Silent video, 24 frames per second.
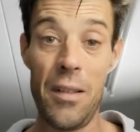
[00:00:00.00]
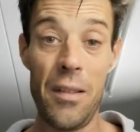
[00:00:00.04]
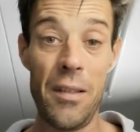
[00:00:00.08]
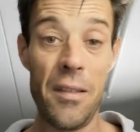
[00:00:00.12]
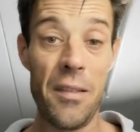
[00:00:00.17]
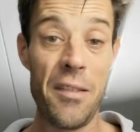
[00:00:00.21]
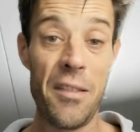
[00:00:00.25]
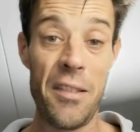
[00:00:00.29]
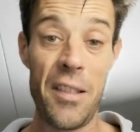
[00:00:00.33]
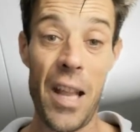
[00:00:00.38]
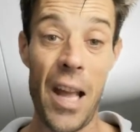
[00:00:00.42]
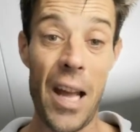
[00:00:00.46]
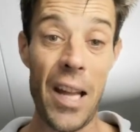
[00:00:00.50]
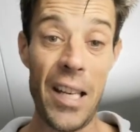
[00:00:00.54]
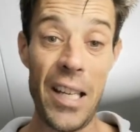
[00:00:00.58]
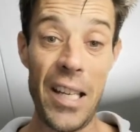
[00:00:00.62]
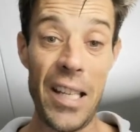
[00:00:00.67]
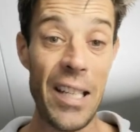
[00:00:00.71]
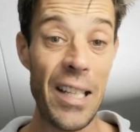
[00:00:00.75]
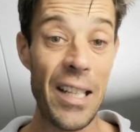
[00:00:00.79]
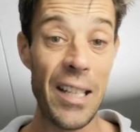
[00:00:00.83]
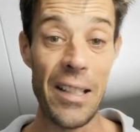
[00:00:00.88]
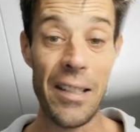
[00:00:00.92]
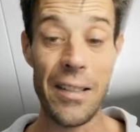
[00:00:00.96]
It's not
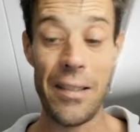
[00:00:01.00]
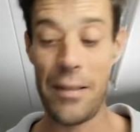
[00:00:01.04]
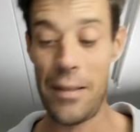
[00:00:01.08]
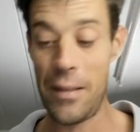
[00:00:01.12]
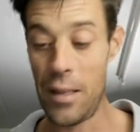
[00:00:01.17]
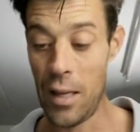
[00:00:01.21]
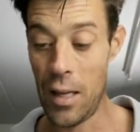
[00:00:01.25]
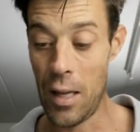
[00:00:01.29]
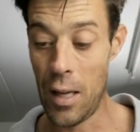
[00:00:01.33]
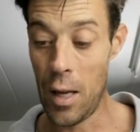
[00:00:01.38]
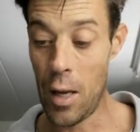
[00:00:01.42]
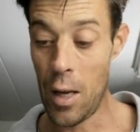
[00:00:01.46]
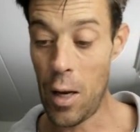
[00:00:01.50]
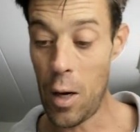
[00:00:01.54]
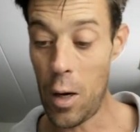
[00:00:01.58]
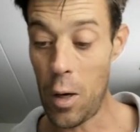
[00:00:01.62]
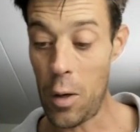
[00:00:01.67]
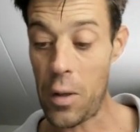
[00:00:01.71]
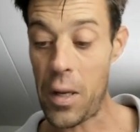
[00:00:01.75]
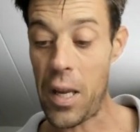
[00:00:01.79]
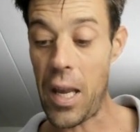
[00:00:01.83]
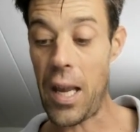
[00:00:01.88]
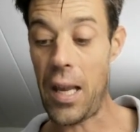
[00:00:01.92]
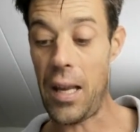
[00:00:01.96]
needed.
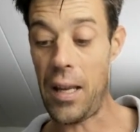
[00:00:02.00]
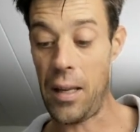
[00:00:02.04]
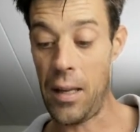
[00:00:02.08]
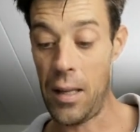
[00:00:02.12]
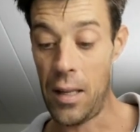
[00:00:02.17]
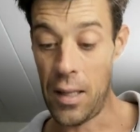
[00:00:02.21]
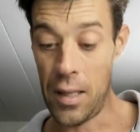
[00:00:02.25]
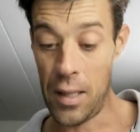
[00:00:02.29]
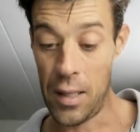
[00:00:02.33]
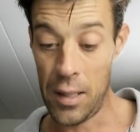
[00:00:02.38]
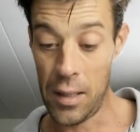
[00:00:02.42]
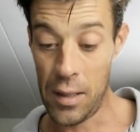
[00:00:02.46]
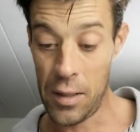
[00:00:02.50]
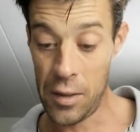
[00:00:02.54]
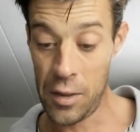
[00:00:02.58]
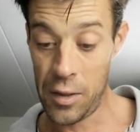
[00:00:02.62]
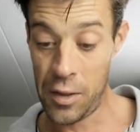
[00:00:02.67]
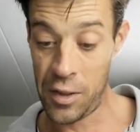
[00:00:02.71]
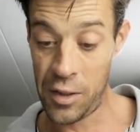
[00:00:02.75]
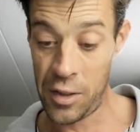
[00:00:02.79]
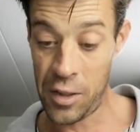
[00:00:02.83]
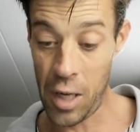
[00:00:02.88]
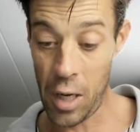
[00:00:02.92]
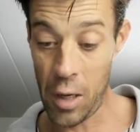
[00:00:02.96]
Okay,
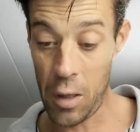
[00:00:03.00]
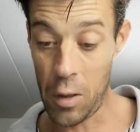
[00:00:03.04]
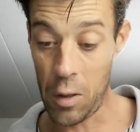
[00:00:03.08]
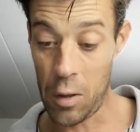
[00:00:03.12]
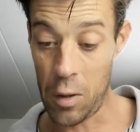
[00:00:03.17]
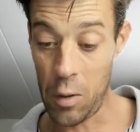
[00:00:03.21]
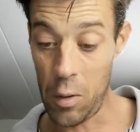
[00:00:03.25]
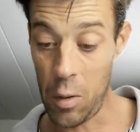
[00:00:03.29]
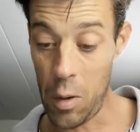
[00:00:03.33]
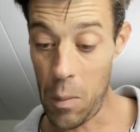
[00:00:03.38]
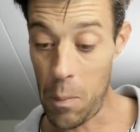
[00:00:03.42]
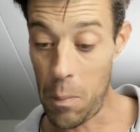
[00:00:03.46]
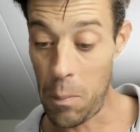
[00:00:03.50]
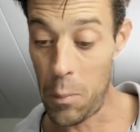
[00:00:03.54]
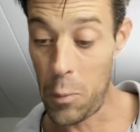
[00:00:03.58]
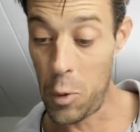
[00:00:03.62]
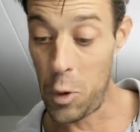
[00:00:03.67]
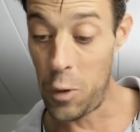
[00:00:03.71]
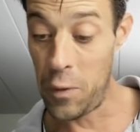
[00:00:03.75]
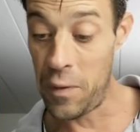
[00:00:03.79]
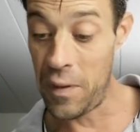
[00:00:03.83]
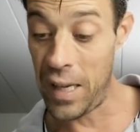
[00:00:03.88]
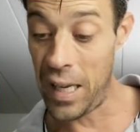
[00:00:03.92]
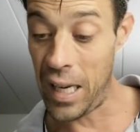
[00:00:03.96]
so
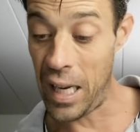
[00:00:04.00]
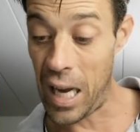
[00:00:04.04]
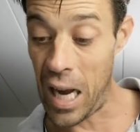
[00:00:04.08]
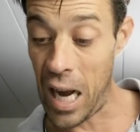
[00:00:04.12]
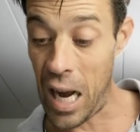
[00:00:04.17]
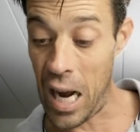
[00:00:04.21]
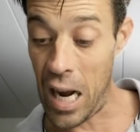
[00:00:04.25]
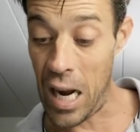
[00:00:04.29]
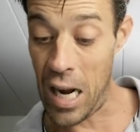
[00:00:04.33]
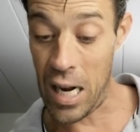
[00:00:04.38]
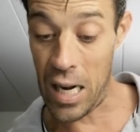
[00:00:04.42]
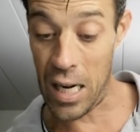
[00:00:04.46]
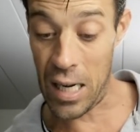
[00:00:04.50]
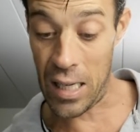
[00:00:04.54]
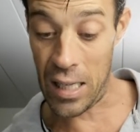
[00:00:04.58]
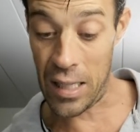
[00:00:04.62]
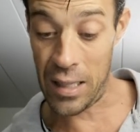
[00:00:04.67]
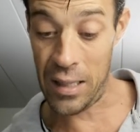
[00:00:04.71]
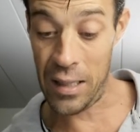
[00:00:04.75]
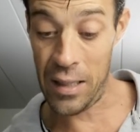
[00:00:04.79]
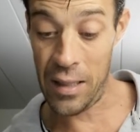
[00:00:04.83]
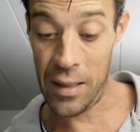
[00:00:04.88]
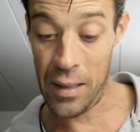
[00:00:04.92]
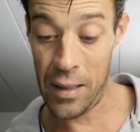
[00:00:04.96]
moving
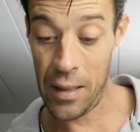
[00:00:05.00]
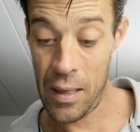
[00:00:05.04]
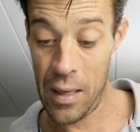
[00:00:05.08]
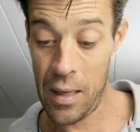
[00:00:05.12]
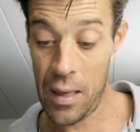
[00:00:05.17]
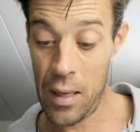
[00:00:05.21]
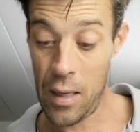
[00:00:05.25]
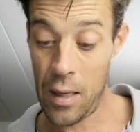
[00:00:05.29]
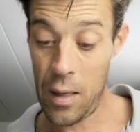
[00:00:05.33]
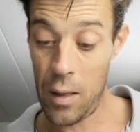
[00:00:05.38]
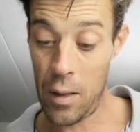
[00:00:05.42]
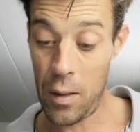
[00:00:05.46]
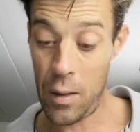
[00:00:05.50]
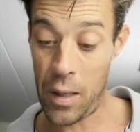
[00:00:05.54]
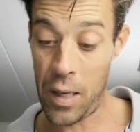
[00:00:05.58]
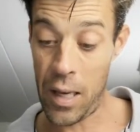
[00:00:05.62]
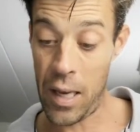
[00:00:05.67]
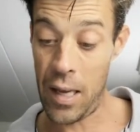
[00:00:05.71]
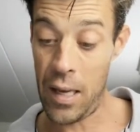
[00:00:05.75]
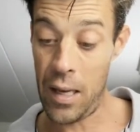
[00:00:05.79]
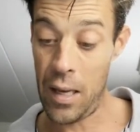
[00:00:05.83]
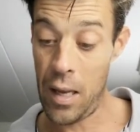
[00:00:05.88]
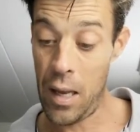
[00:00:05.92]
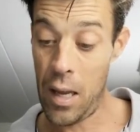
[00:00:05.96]
on.
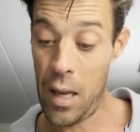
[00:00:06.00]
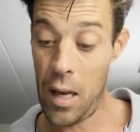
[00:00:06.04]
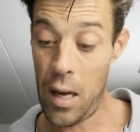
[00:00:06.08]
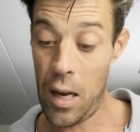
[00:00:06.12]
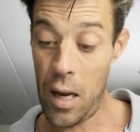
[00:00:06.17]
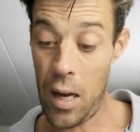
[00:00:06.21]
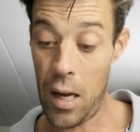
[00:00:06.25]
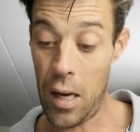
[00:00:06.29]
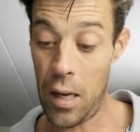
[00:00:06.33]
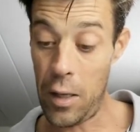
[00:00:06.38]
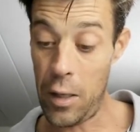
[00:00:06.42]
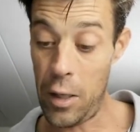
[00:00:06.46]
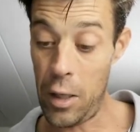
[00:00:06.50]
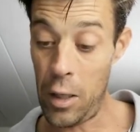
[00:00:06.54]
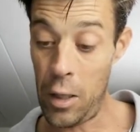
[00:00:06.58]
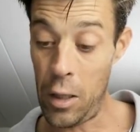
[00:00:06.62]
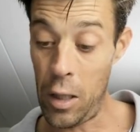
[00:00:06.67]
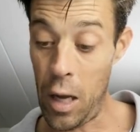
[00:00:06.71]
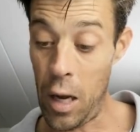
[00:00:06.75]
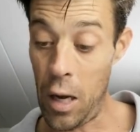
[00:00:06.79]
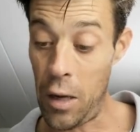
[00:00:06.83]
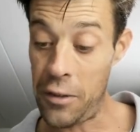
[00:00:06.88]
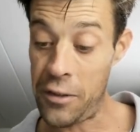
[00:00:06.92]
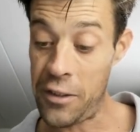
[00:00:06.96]
Okay, you'll
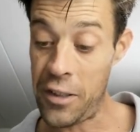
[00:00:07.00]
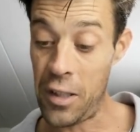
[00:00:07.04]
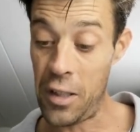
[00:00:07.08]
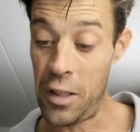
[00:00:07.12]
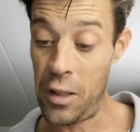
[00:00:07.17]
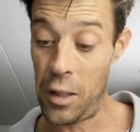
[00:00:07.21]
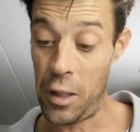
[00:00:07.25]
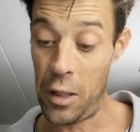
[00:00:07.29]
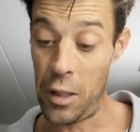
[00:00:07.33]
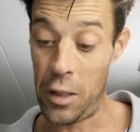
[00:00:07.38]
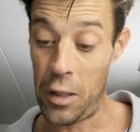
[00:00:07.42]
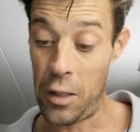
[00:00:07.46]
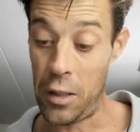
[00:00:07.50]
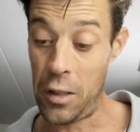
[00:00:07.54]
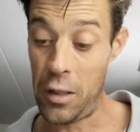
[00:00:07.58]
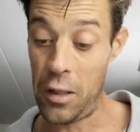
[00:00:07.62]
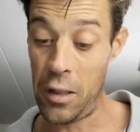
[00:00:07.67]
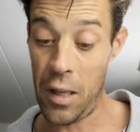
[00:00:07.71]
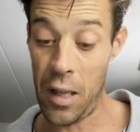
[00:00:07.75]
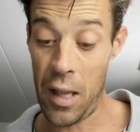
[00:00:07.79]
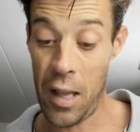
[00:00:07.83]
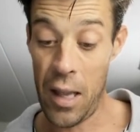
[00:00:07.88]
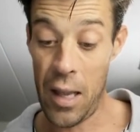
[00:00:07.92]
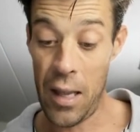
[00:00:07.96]
also
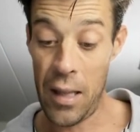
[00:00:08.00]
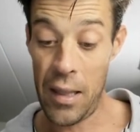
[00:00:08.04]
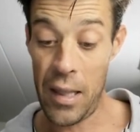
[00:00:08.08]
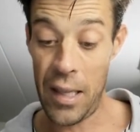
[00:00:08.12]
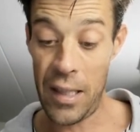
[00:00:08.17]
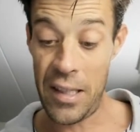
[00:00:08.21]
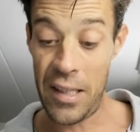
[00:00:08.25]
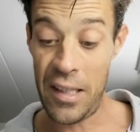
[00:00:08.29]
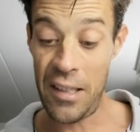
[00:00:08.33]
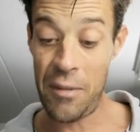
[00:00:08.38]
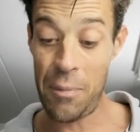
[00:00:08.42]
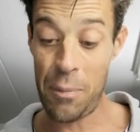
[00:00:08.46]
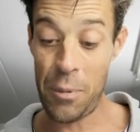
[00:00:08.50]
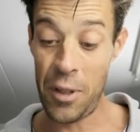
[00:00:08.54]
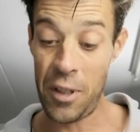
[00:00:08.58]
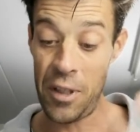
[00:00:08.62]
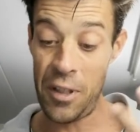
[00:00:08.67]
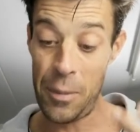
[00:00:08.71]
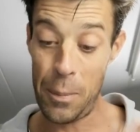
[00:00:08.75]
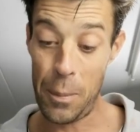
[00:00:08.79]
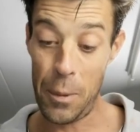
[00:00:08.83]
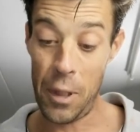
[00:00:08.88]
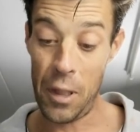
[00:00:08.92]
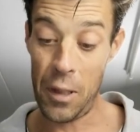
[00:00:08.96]
learn that this
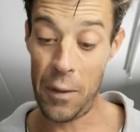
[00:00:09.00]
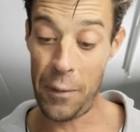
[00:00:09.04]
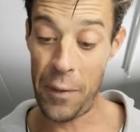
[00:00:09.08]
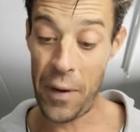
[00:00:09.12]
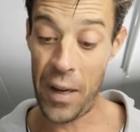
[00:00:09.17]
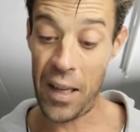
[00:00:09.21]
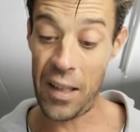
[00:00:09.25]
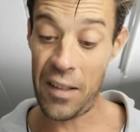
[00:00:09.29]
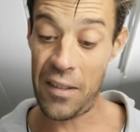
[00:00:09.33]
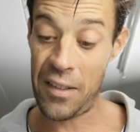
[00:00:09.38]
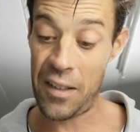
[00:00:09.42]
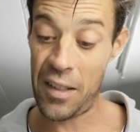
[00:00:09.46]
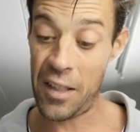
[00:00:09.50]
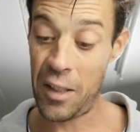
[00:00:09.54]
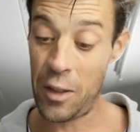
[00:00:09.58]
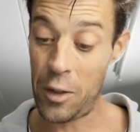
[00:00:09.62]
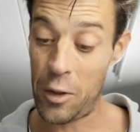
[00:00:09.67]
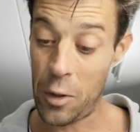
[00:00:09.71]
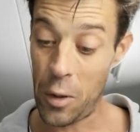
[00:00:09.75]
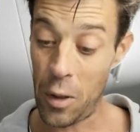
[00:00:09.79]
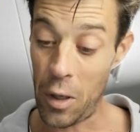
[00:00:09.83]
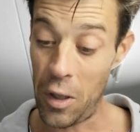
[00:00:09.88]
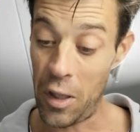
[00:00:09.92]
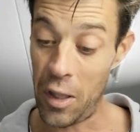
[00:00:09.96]
principle affects
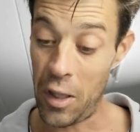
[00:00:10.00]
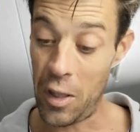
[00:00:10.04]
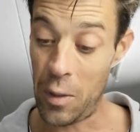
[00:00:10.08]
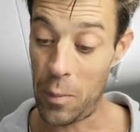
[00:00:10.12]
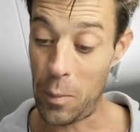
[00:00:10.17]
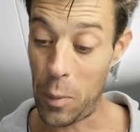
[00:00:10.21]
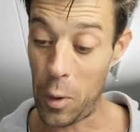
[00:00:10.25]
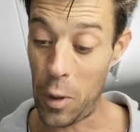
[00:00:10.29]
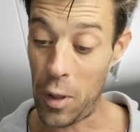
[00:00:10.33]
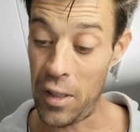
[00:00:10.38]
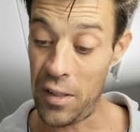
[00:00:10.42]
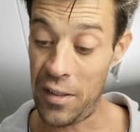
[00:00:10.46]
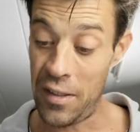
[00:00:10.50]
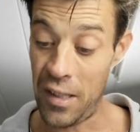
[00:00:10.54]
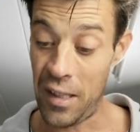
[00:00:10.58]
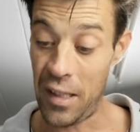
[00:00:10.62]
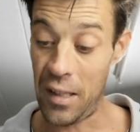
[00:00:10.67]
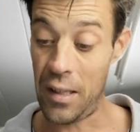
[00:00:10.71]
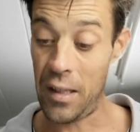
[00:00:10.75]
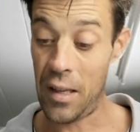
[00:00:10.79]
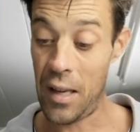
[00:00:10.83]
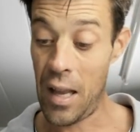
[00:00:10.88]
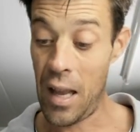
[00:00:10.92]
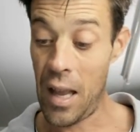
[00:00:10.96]
controlling your
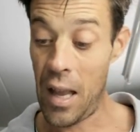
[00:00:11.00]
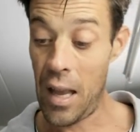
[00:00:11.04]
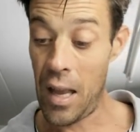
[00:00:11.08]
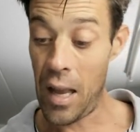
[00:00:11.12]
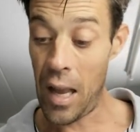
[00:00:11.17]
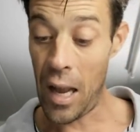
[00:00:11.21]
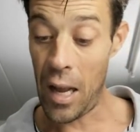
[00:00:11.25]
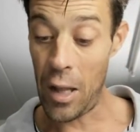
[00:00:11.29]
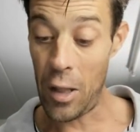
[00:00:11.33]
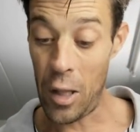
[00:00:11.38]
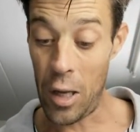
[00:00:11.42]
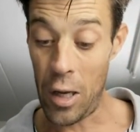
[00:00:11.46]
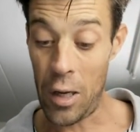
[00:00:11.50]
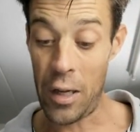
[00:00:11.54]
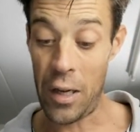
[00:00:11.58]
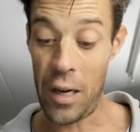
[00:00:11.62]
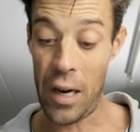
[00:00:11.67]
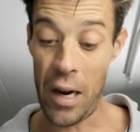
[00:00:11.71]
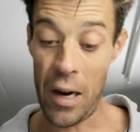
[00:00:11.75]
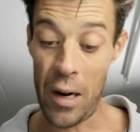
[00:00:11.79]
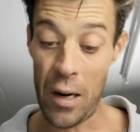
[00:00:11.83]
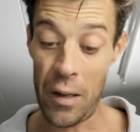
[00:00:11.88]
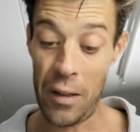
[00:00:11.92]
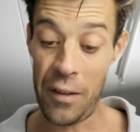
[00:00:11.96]
buoyancy, how long your
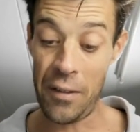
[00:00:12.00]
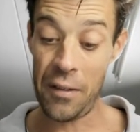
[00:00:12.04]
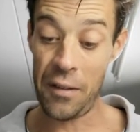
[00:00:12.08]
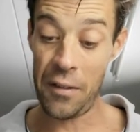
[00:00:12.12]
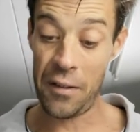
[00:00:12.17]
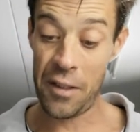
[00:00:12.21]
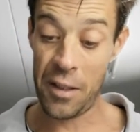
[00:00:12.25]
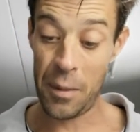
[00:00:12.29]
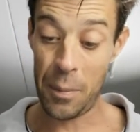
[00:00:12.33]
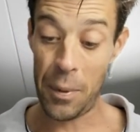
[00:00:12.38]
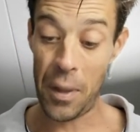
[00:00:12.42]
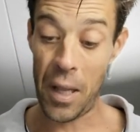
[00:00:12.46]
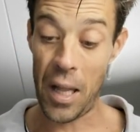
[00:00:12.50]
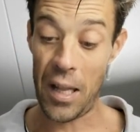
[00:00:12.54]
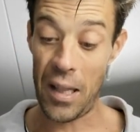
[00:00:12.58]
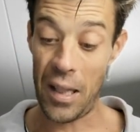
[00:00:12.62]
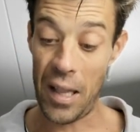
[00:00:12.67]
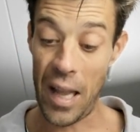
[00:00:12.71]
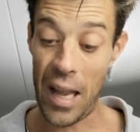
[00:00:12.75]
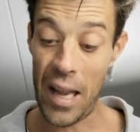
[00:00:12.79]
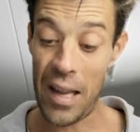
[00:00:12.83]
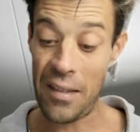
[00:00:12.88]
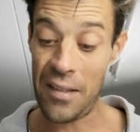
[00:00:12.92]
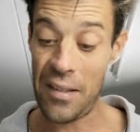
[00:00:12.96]
air supply
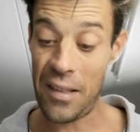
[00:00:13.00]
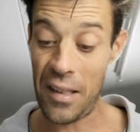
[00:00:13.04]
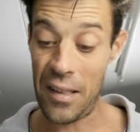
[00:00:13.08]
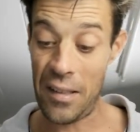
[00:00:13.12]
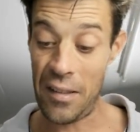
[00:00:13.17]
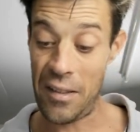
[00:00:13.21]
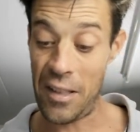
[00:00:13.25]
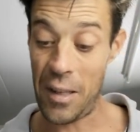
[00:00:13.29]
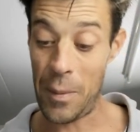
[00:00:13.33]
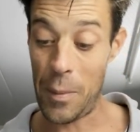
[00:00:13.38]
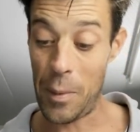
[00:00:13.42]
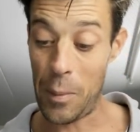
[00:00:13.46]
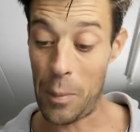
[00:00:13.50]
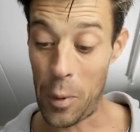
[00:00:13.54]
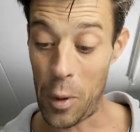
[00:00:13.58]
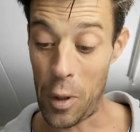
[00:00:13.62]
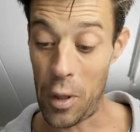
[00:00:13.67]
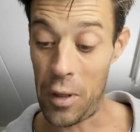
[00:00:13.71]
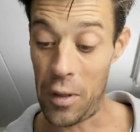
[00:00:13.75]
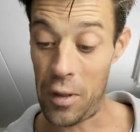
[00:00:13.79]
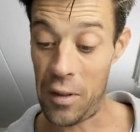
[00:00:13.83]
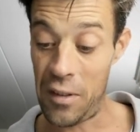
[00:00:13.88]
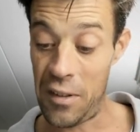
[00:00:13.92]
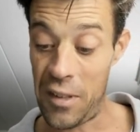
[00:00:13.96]
lasts, and some
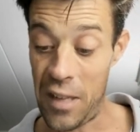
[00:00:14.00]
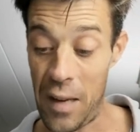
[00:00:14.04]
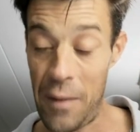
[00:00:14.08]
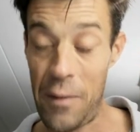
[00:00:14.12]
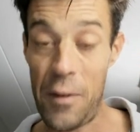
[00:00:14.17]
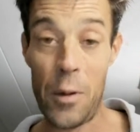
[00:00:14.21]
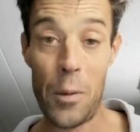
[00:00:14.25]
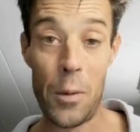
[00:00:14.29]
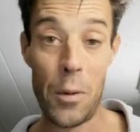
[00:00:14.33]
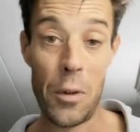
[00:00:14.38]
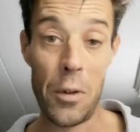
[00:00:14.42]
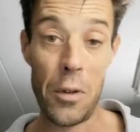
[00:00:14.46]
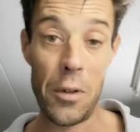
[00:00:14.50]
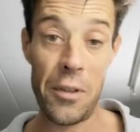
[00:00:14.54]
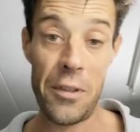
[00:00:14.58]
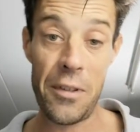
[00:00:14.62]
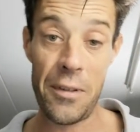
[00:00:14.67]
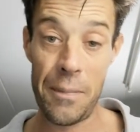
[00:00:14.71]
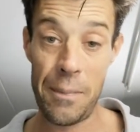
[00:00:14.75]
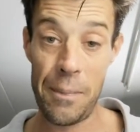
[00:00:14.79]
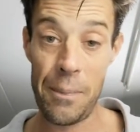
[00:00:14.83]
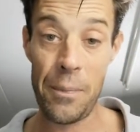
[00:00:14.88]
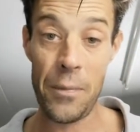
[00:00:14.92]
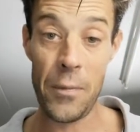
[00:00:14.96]
important safety rules.
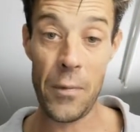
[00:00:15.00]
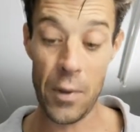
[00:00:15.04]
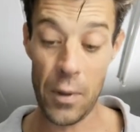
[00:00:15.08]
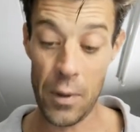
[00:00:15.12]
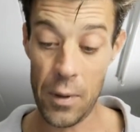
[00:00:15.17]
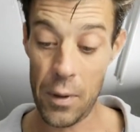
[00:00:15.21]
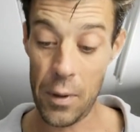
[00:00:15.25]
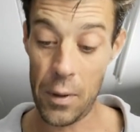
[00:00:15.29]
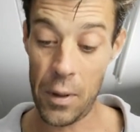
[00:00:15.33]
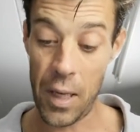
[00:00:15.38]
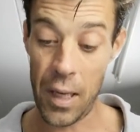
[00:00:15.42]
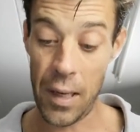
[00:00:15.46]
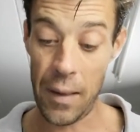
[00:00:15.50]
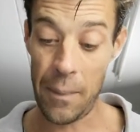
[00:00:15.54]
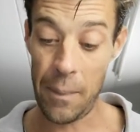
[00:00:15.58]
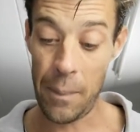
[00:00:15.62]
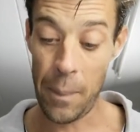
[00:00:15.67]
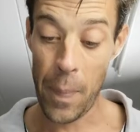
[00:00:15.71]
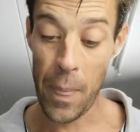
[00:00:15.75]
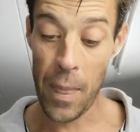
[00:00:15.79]
Okay.